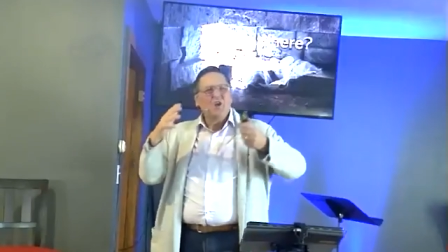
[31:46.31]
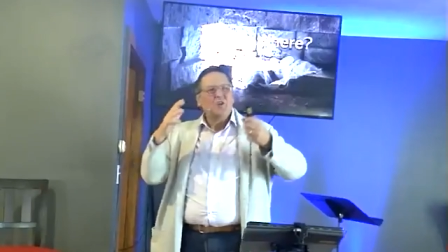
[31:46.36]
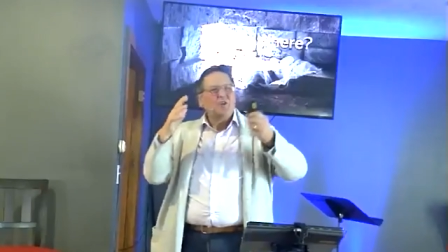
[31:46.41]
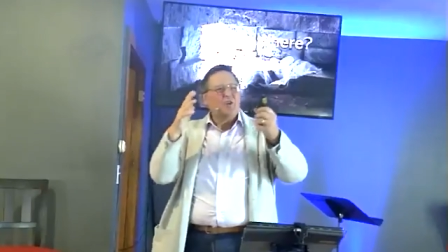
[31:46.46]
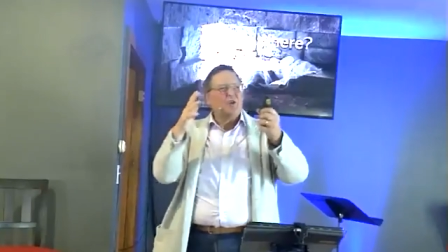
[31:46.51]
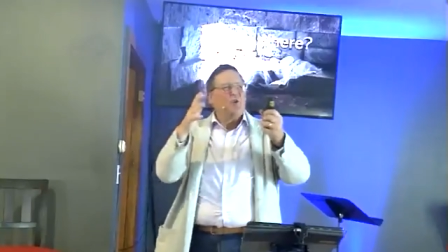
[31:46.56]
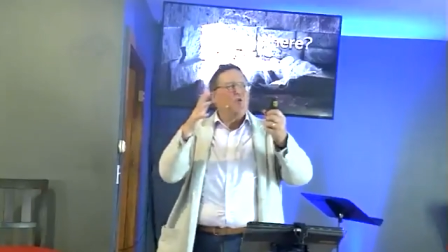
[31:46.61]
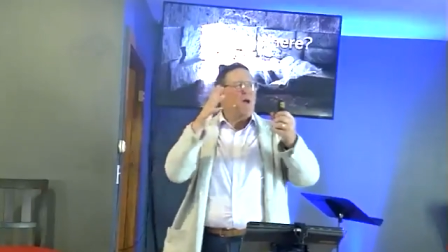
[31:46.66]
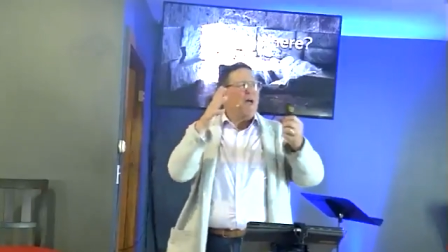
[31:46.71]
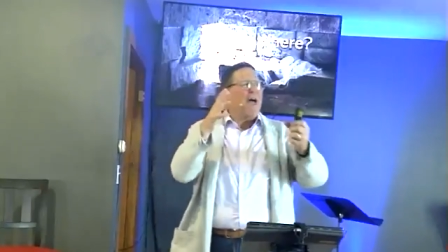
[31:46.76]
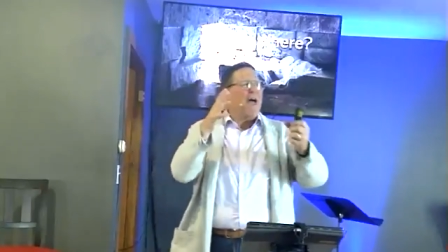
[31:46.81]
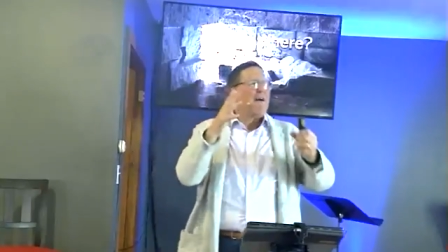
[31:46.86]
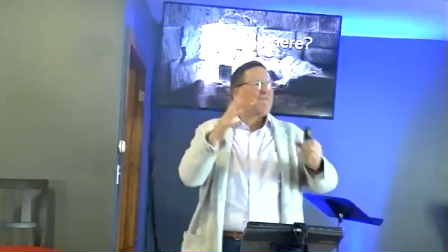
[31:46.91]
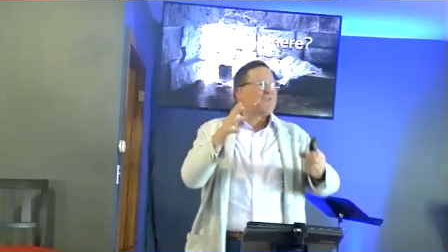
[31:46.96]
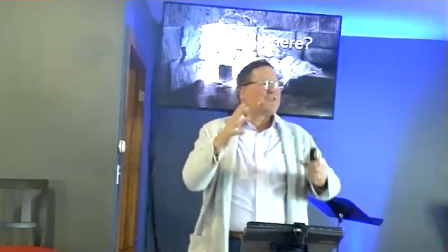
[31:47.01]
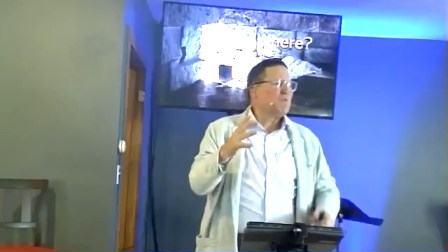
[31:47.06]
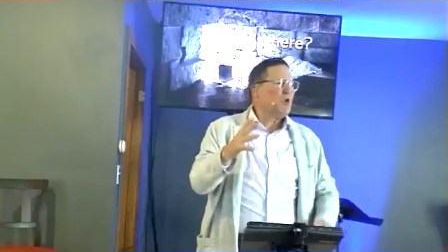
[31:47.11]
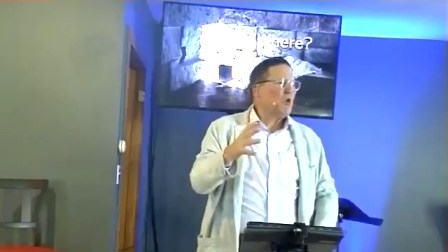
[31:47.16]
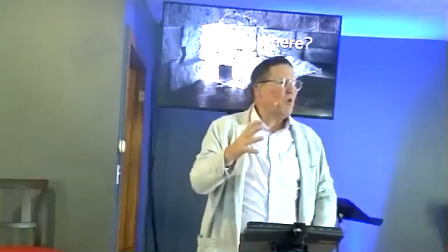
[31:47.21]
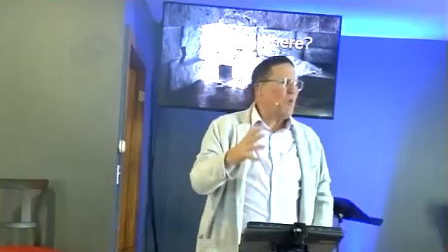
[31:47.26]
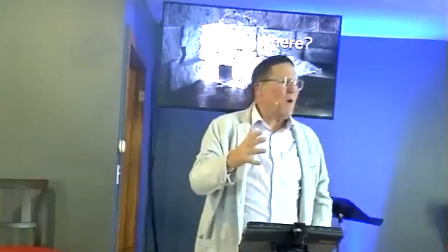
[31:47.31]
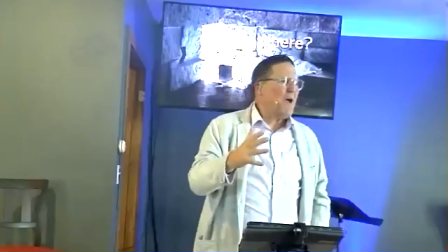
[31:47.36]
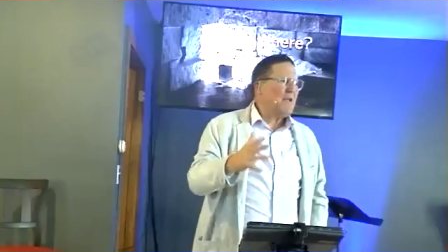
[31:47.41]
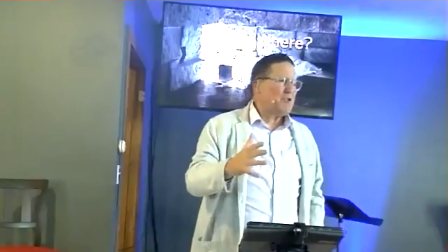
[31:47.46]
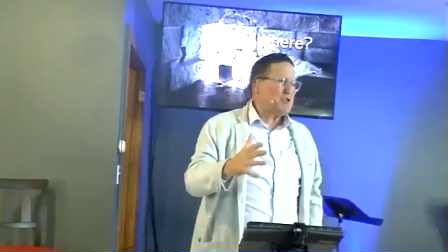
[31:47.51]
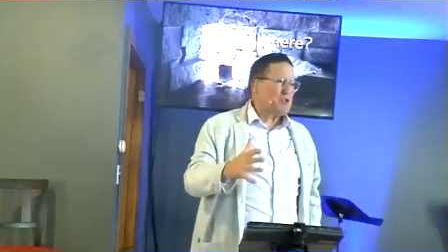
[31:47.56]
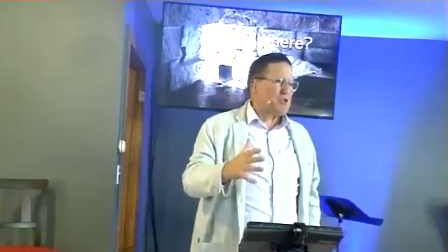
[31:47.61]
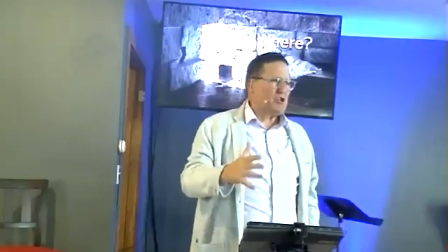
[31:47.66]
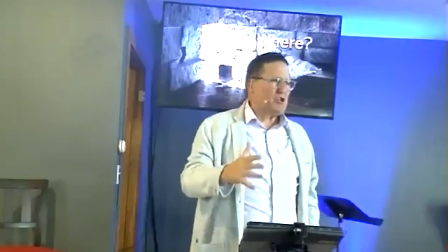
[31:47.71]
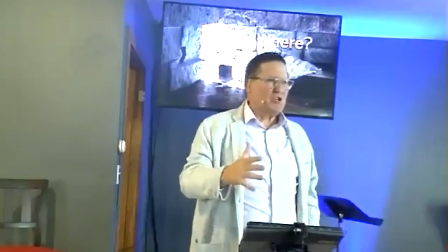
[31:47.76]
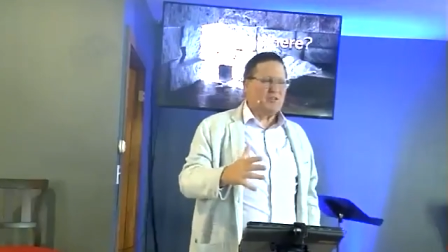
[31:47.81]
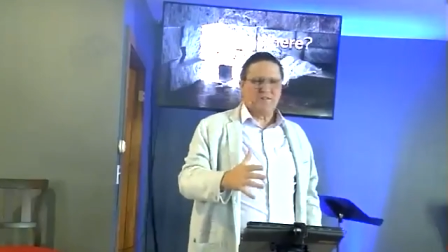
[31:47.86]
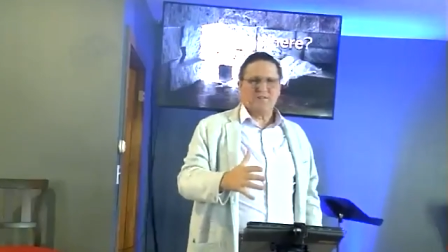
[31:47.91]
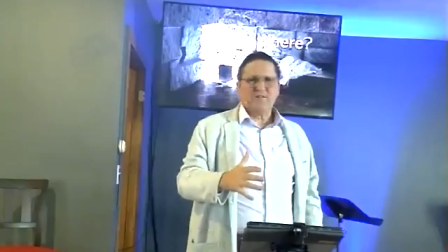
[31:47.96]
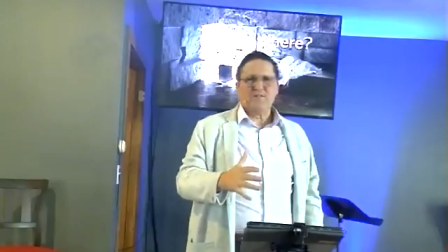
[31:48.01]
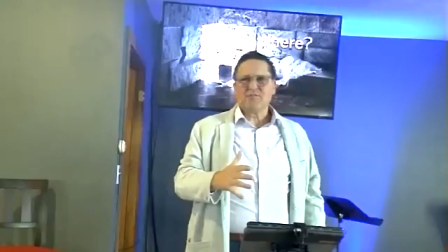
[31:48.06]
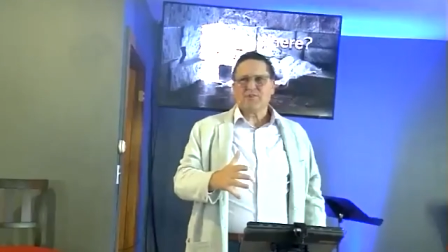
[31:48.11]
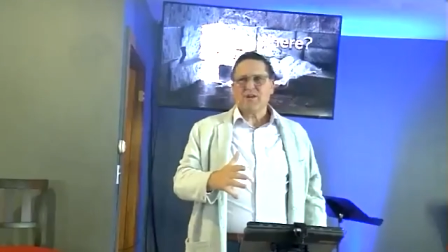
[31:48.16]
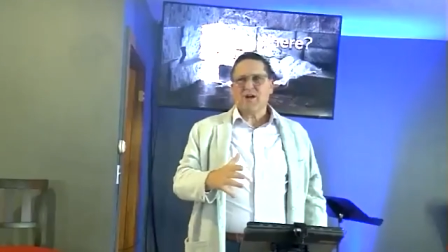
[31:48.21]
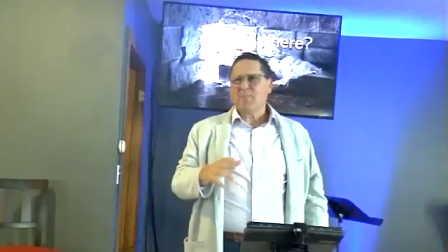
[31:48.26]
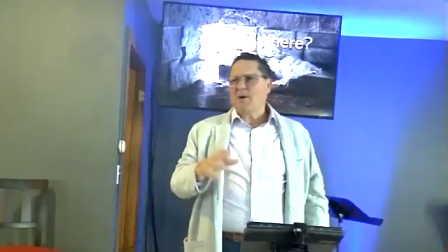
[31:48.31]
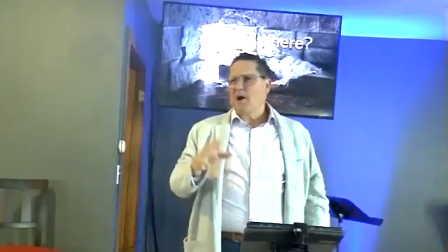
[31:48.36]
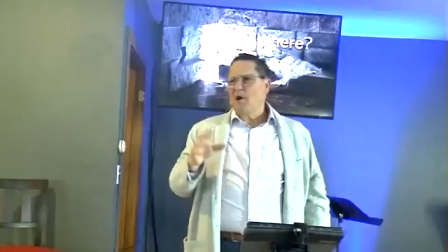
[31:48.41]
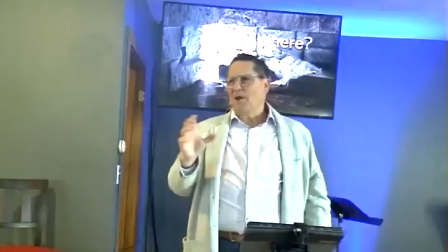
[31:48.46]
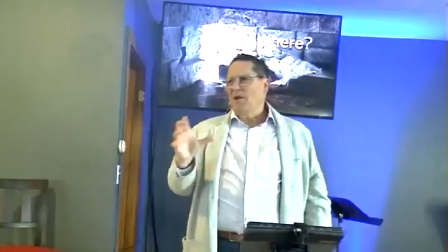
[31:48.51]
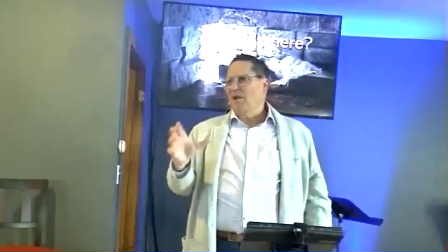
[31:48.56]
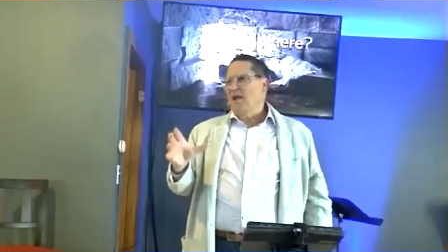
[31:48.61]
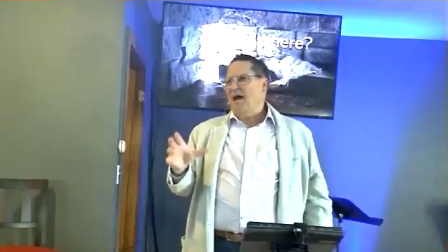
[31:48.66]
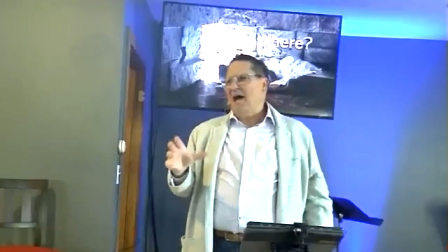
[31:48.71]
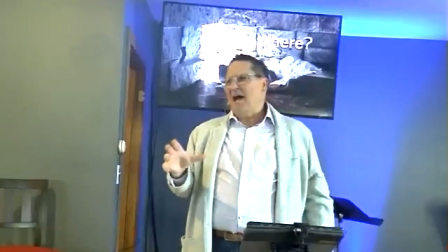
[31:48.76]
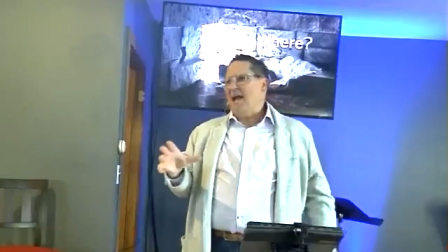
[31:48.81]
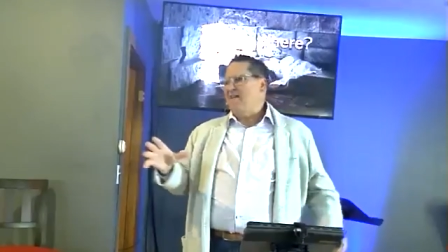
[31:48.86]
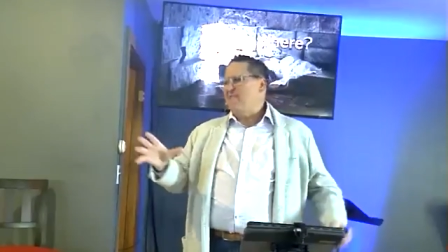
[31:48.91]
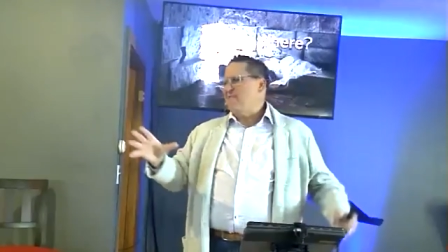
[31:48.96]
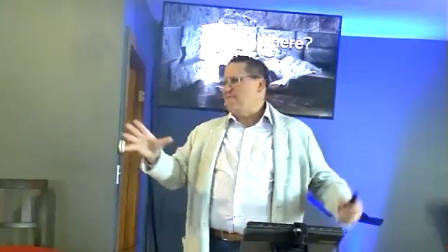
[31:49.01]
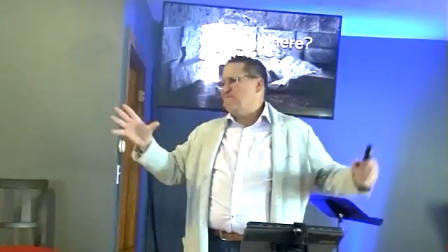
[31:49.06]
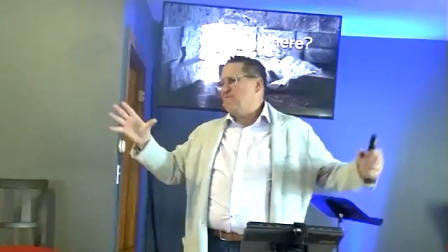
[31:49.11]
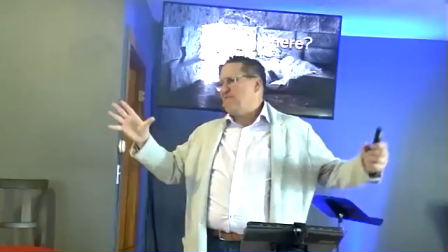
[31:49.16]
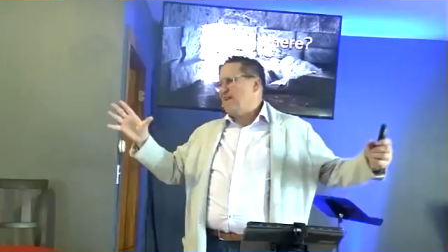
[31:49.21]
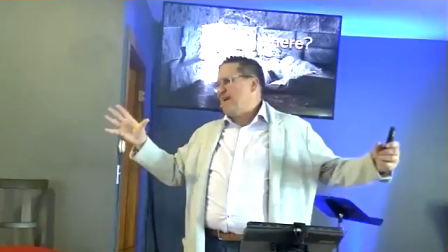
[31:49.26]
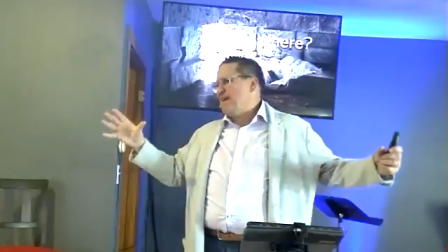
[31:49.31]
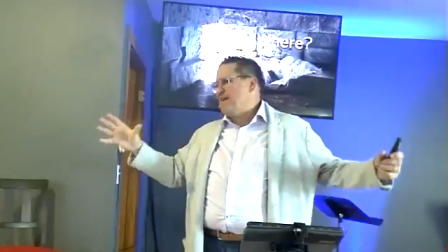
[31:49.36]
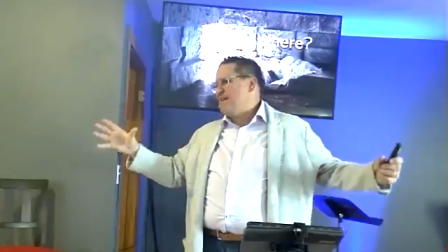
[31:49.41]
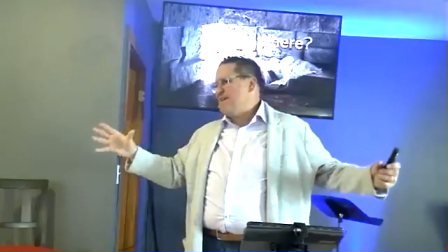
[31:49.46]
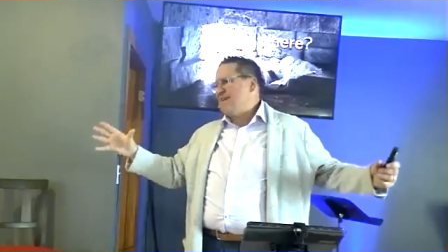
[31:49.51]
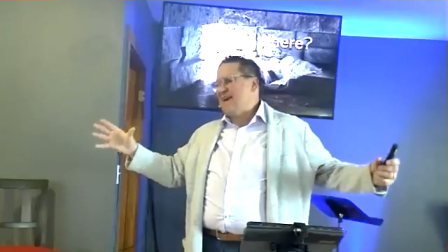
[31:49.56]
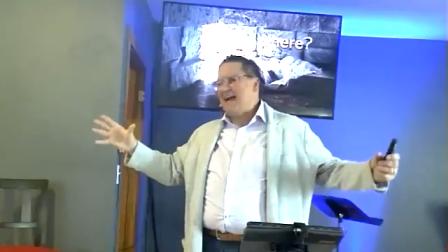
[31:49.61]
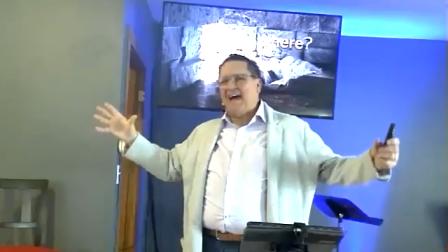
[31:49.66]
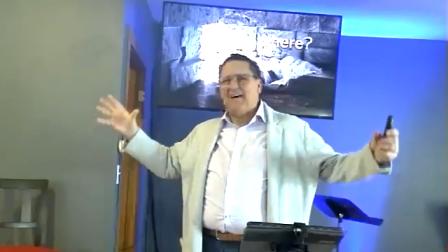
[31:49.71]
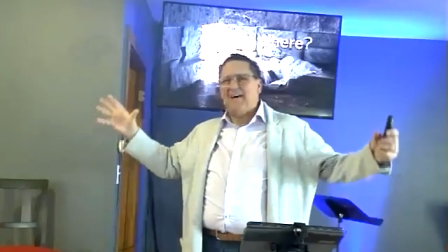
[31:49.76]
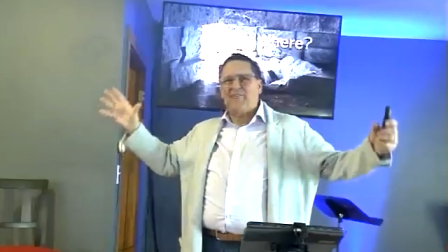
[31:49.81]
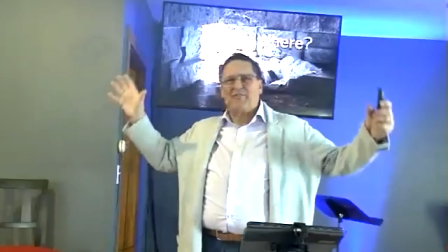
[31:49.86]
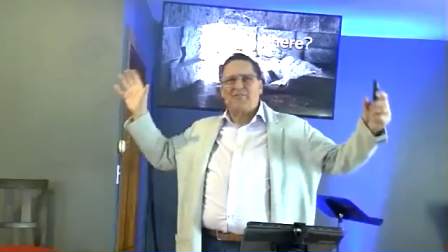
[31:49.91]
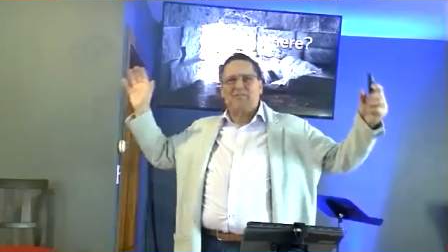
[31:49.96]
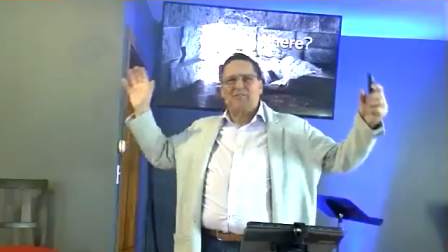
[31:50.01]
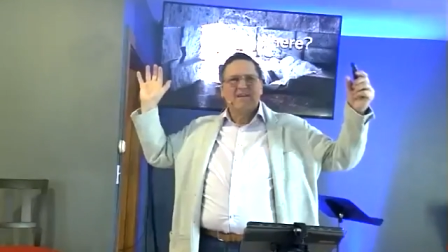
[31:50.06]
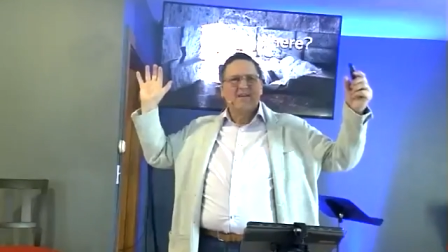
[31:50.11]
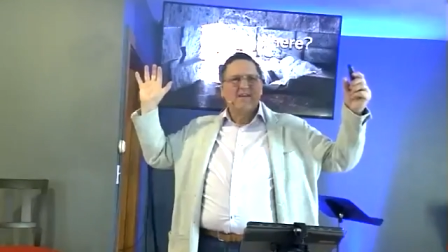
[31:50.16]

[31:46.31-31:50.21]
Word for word: You have some questions about life and death